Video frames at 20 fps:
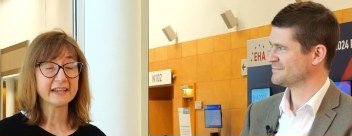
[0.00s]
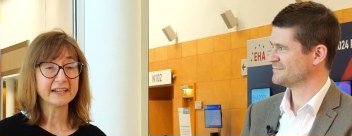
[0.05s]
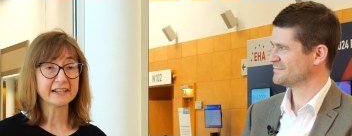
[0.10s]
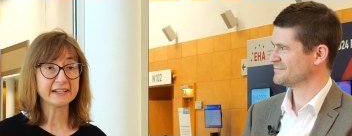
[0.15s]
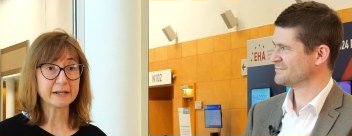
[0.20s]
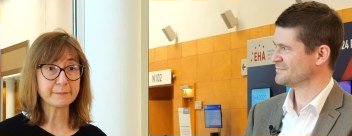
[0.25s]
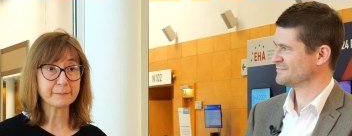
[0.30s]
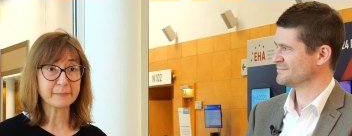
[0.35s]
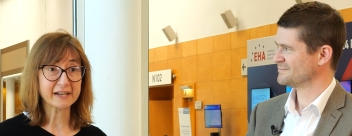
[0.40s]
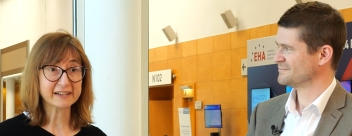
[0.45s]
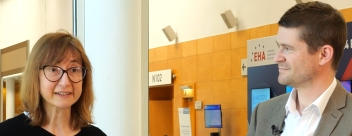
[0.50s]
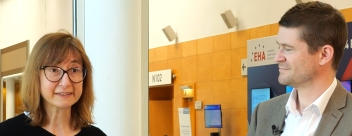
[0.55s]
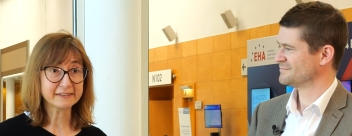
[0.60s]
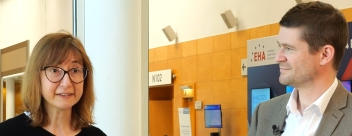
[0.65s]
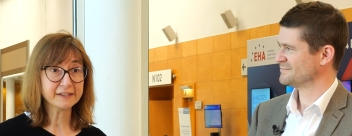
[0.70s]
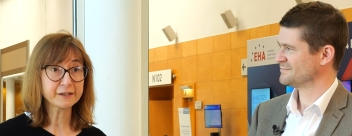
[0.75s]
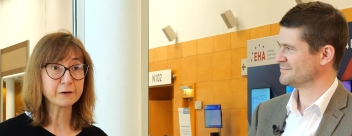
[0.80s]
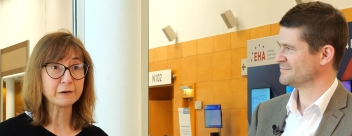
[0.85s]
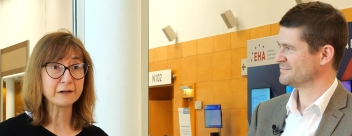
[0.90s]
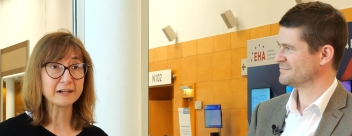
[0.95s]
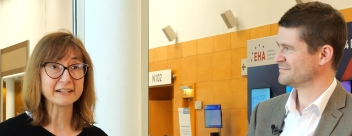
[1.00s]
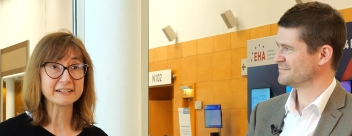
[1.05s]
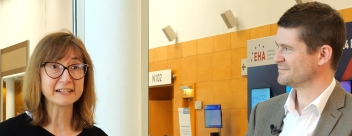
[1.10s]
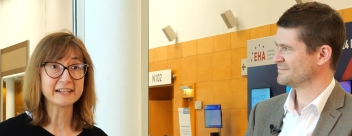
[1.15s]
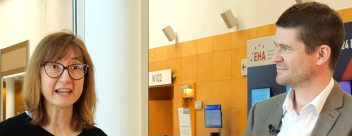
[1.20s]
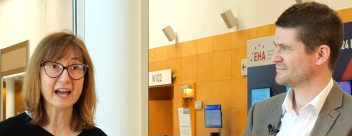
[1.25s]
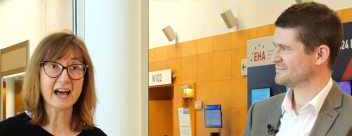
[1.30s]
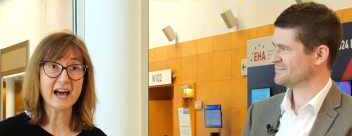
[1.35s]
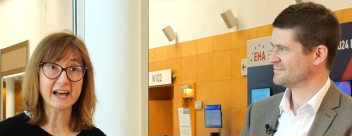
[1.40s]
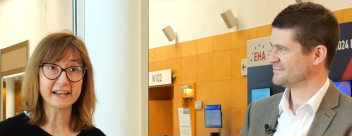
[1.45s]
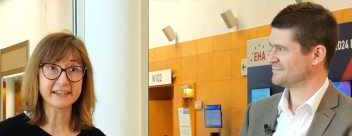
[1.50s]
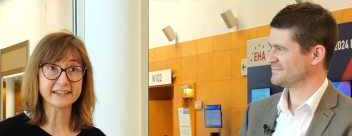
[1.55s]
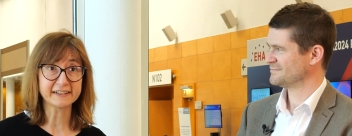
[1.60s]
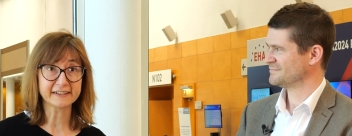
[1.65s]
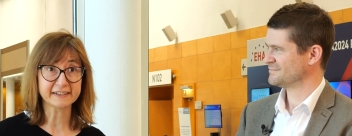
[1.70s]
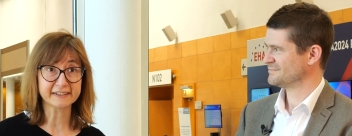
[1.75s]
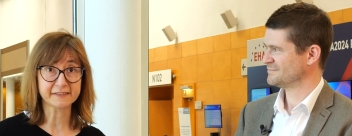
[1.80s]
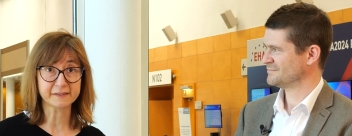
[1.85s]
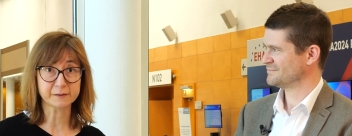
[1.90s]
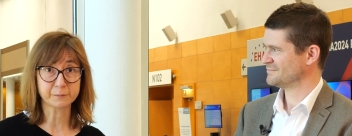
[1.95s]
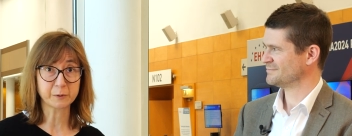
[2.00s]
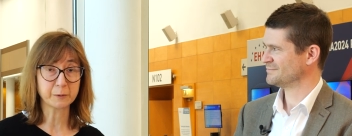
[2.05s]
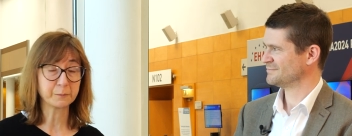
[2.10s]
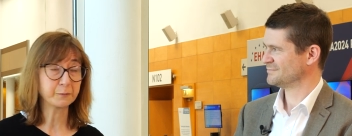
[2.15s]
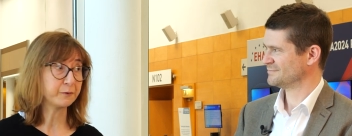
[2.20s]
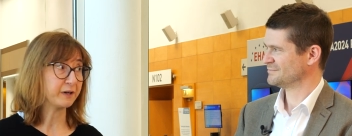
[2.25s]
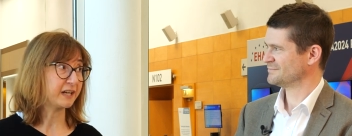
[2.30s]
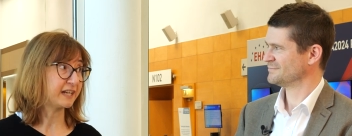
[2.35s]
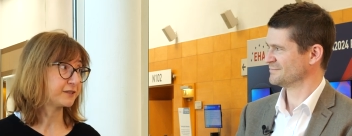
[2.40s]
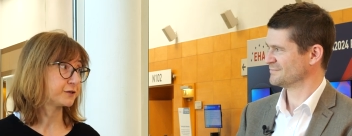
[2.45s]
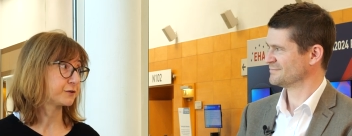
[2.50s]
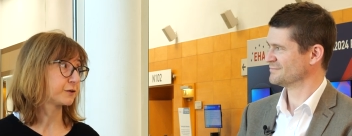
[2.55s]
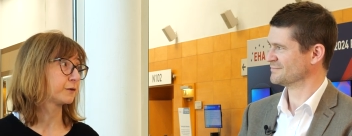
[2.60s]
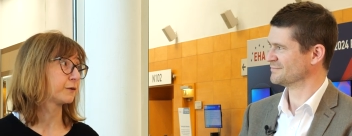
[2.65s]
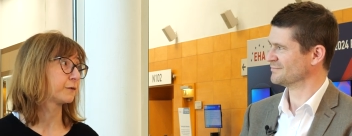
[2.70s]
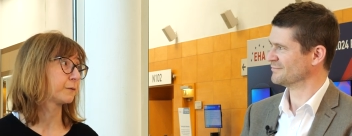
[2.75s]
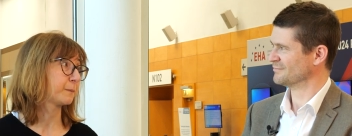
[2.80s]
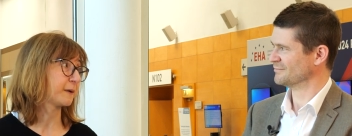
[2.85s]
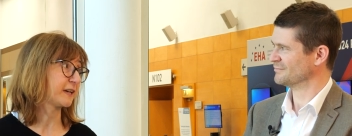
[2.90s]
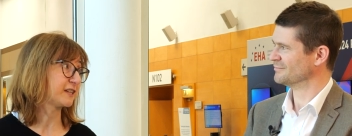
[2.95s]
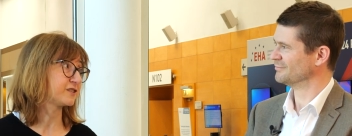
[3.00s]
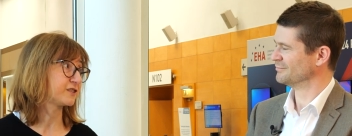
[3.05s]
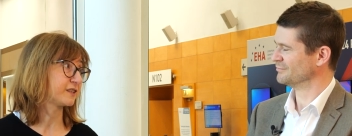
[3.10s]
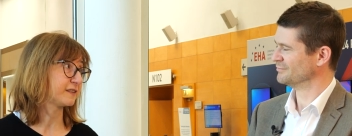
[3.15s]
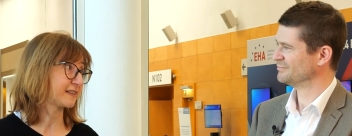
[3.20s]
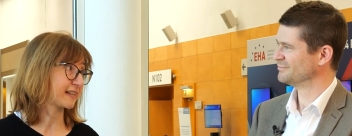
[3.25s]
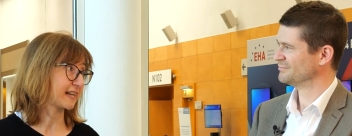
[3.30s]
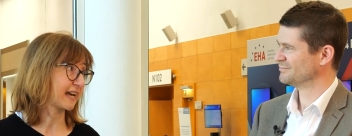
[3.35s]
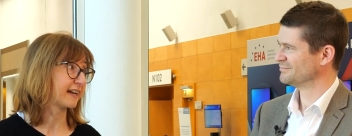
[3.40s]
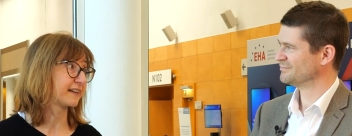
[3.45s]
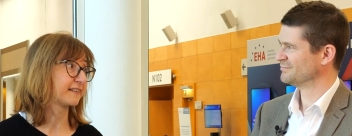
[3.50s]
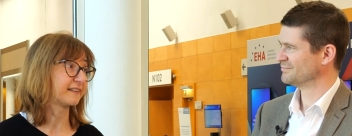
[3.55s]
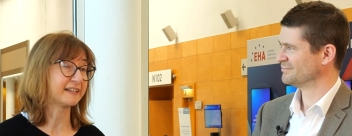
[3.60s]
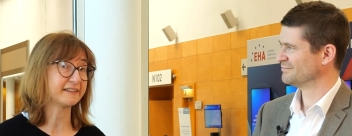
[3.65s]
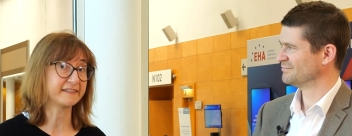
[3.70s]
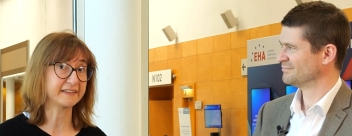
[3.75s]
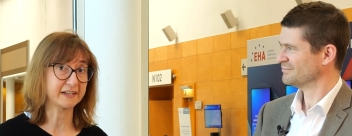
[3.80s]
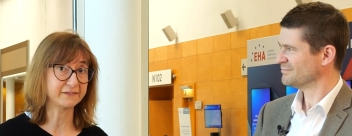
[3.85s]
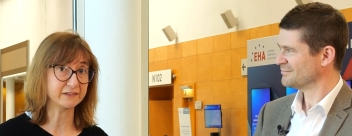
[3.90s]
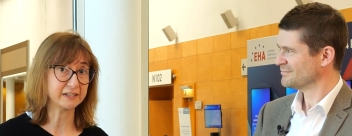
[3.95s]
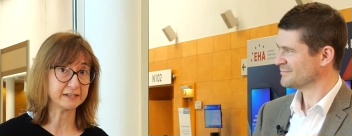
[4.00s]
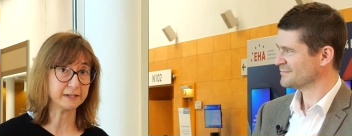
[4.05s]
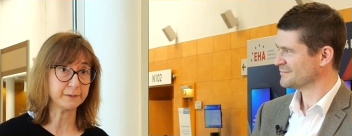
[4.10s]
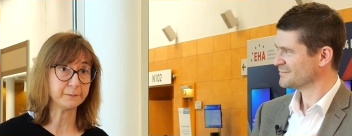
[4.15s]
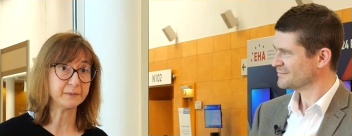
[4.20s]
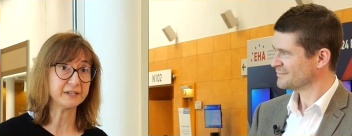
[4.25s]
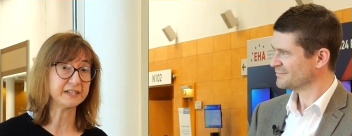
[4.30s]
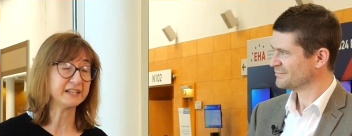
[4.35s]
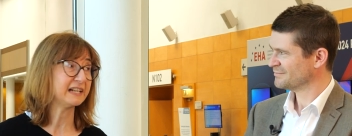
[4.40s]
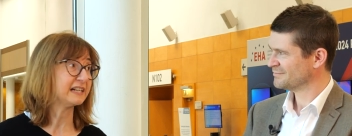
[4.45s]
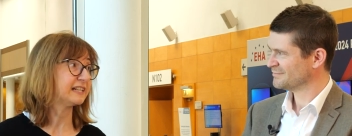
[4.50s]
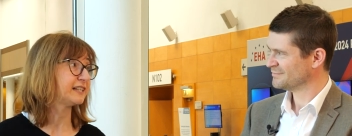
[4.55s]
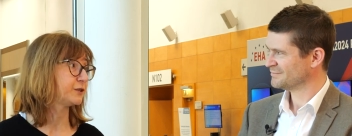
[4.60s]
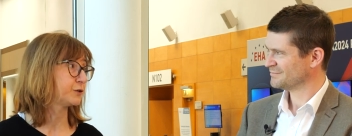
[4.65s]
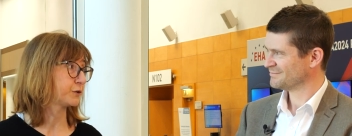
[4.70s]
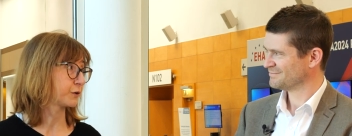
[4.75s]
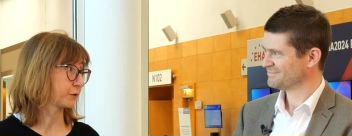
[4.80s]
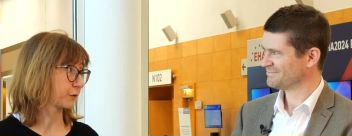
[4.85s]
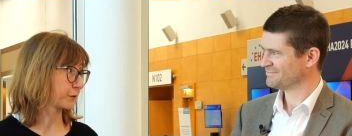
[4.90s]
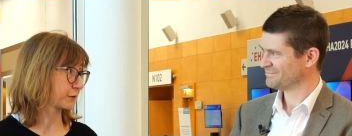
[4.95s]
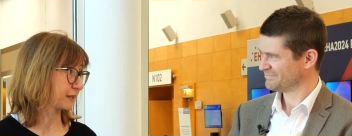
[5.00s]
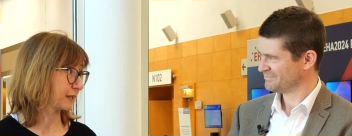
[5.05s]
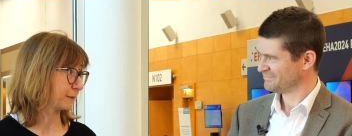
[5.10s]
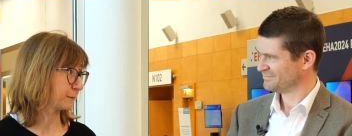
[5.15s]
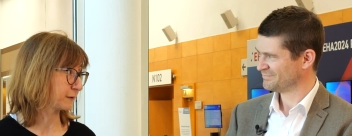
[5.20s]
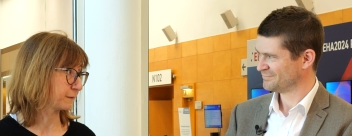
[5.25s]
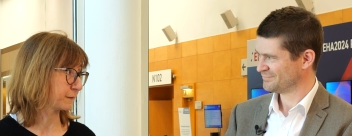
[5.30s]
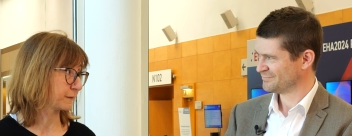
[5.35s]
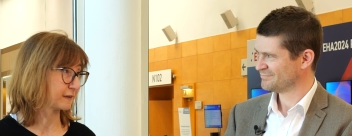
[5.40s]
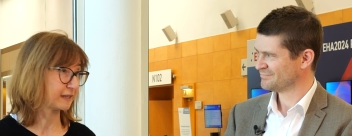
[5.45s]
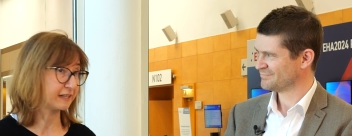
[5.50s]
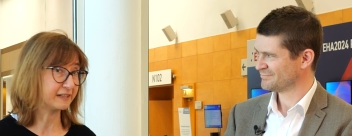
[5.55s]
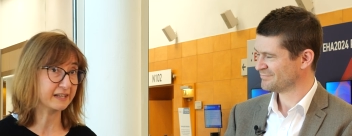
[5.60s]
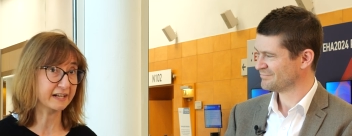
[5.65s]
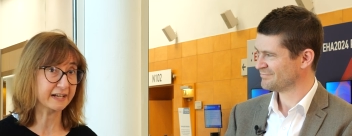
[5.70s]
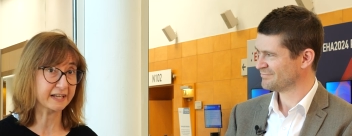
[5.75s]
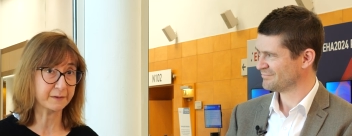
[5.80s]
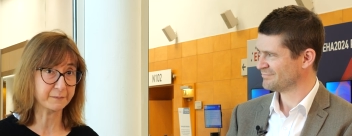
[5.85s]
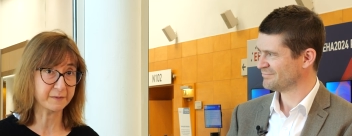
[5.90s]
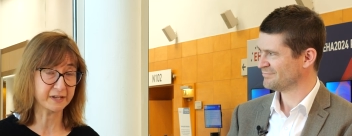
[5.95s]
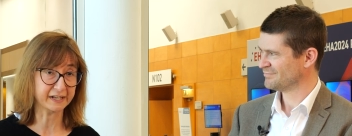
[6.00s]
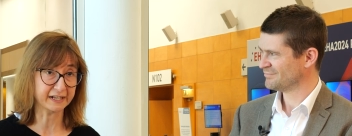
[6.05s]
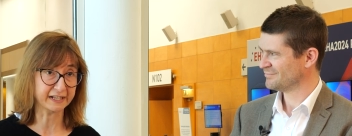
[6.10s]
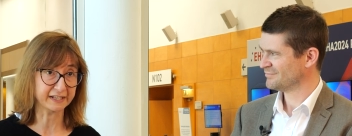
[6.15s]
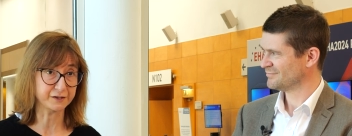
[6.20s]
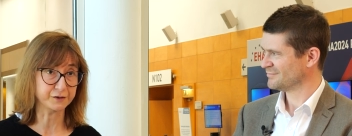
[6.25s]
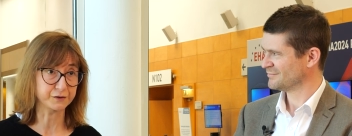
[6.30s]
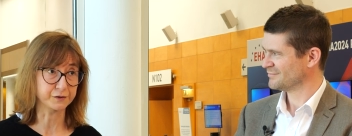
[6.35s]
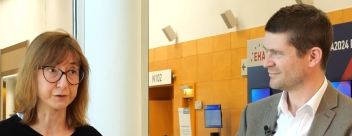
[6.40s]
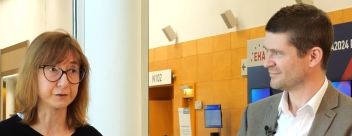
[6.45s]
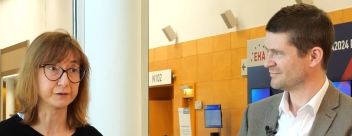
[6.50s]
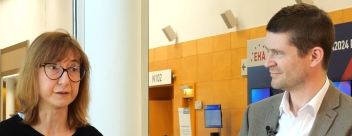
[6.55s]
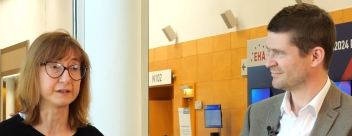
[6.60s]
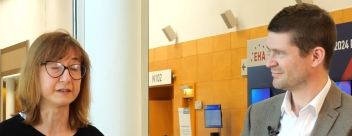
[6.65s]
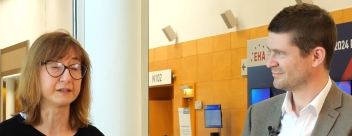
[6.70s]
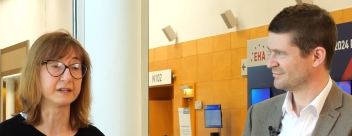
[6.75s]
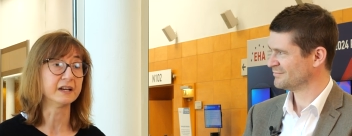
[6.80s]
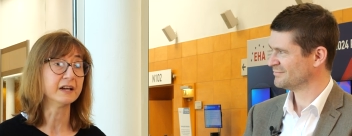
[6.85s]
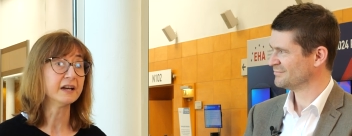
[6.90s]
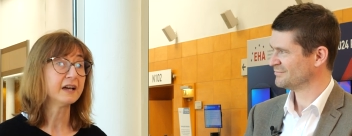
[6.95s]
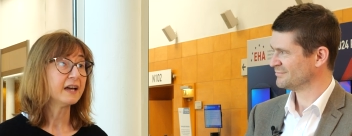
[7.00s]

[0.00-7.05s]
Speaker 1: in a particularly high risk population of patients carrying 17p deletion or TP53 aberrations.